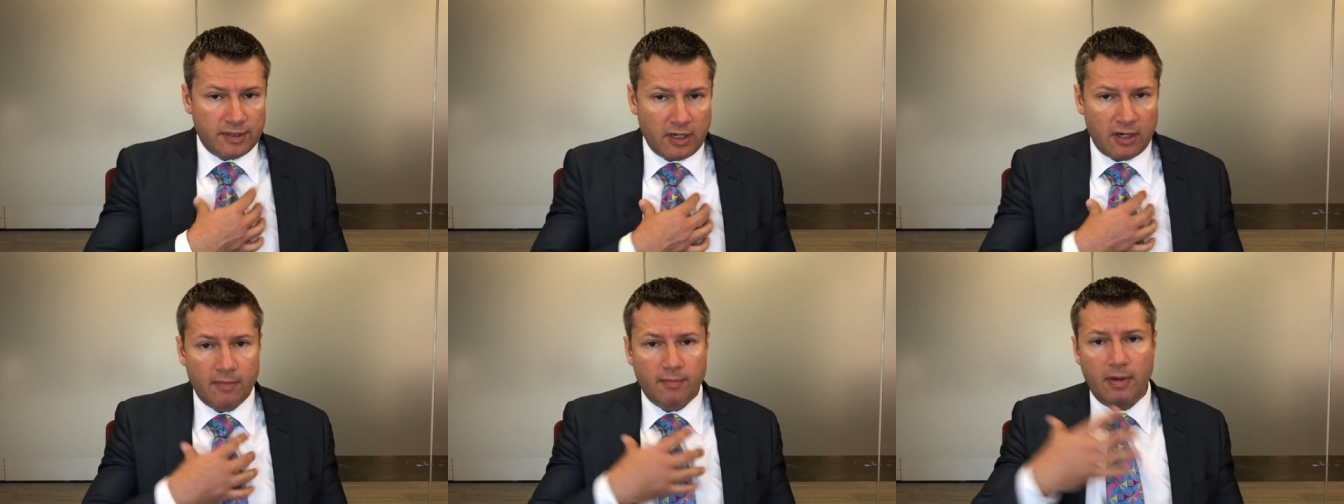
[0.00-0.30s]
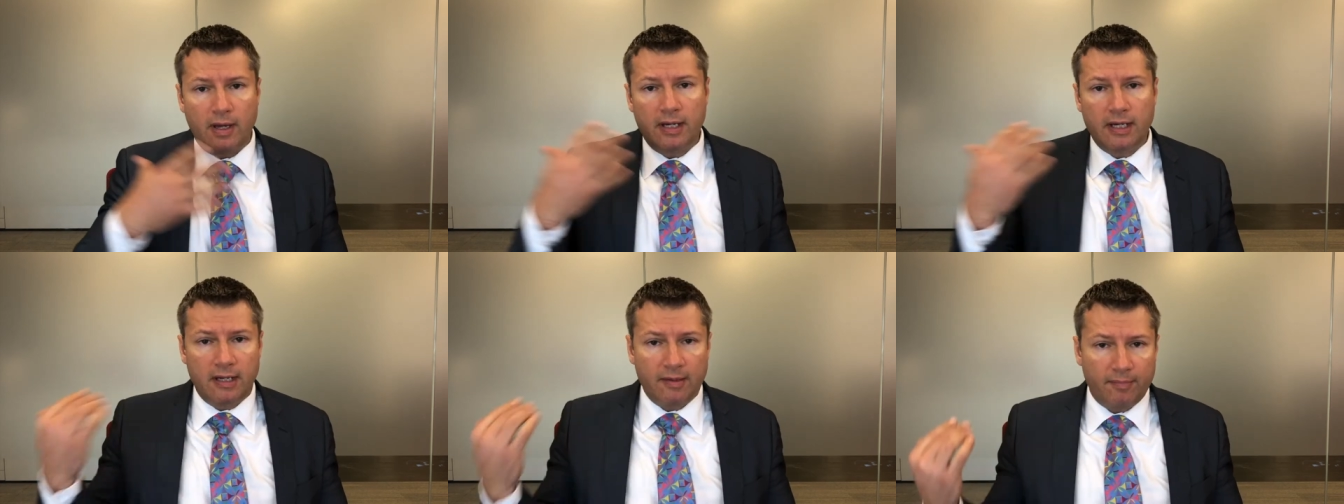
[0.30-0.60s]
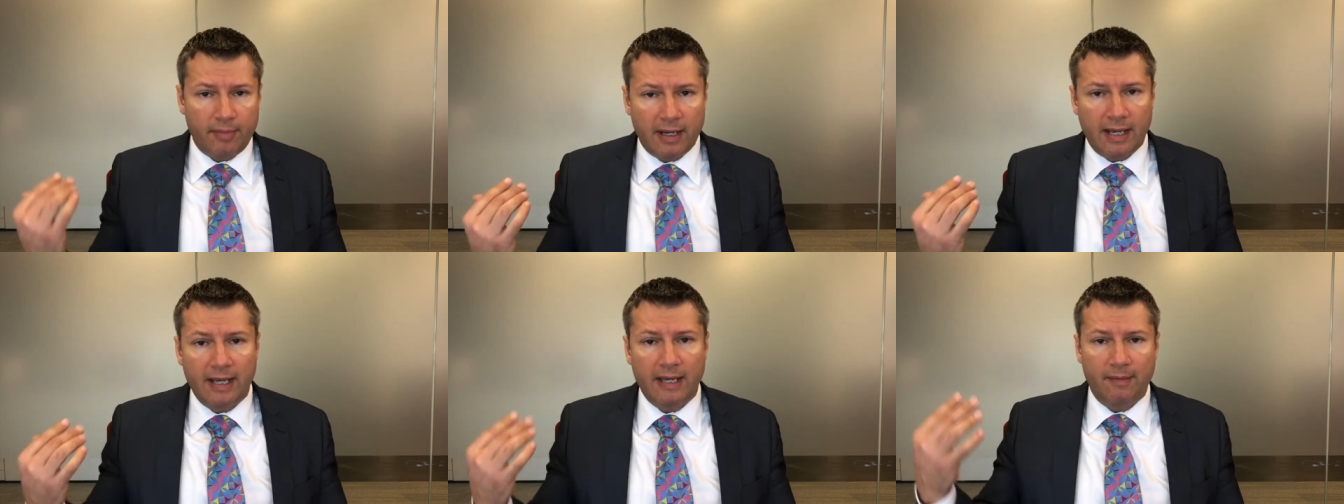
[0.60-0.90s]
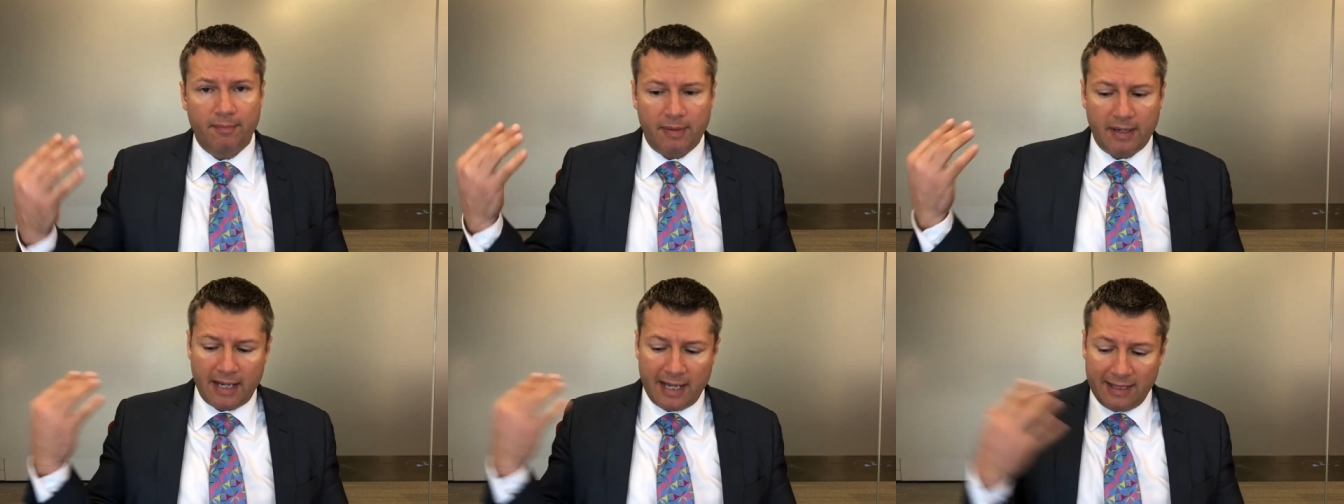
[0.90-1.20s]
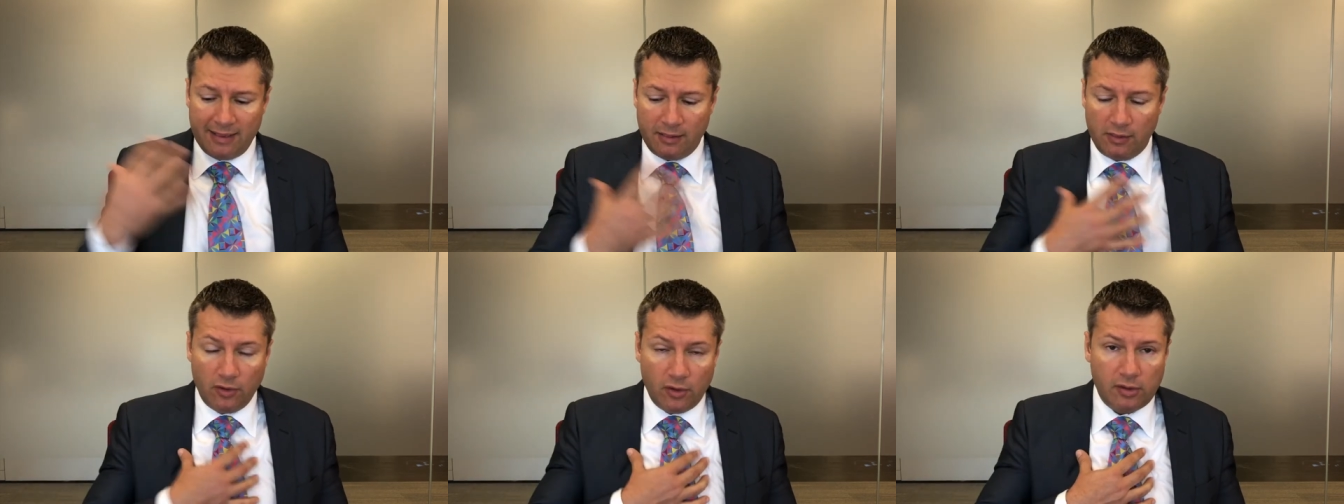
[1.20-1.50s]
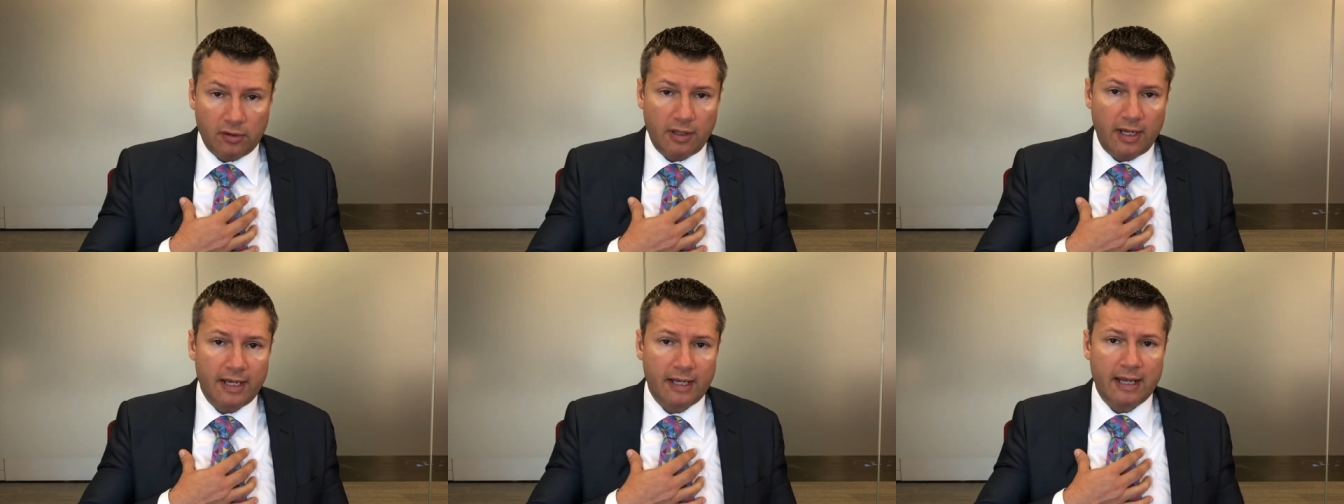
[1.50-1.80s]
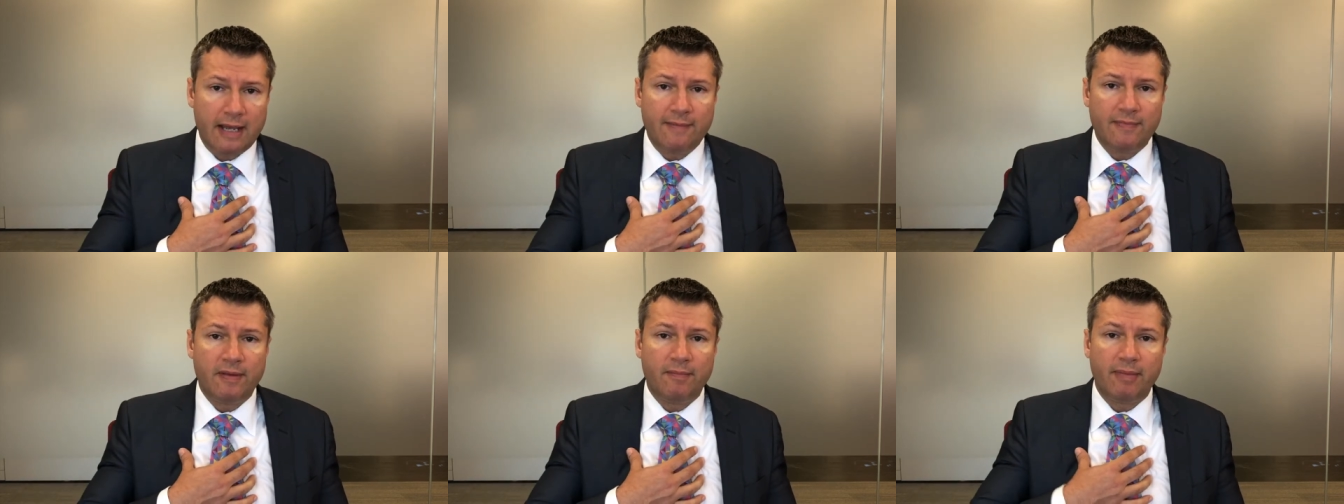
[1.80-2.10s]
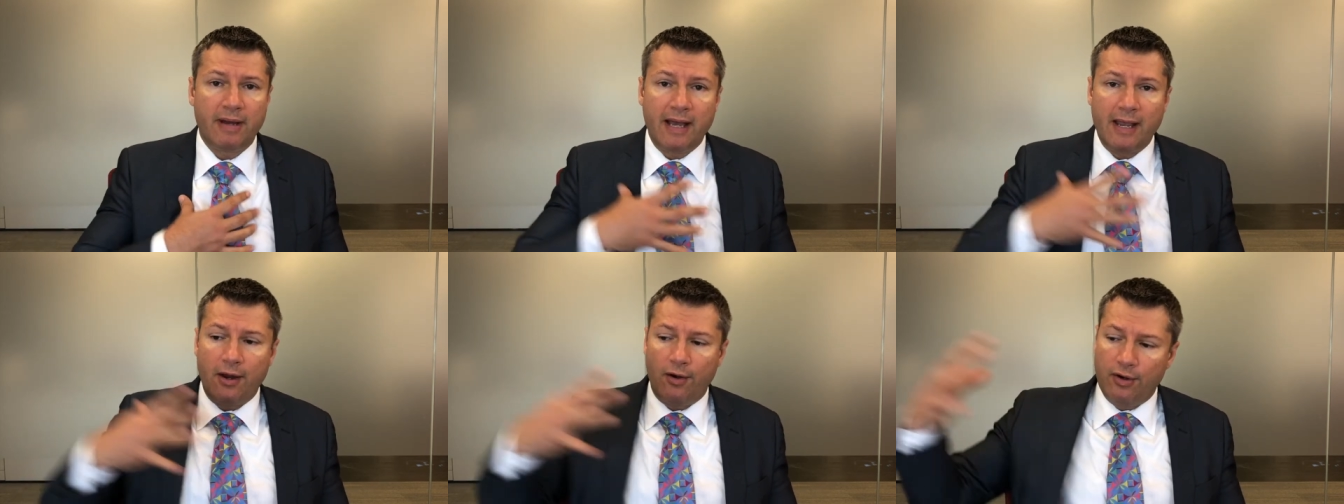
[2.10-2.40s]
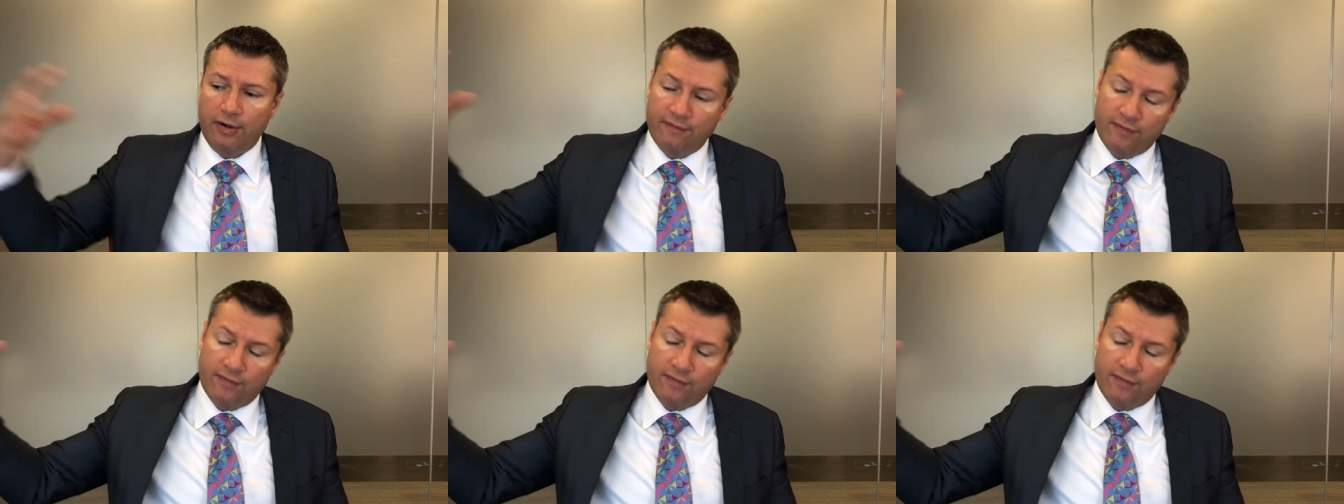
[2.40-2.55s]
their money to buy it, but I look like I'm the buyer,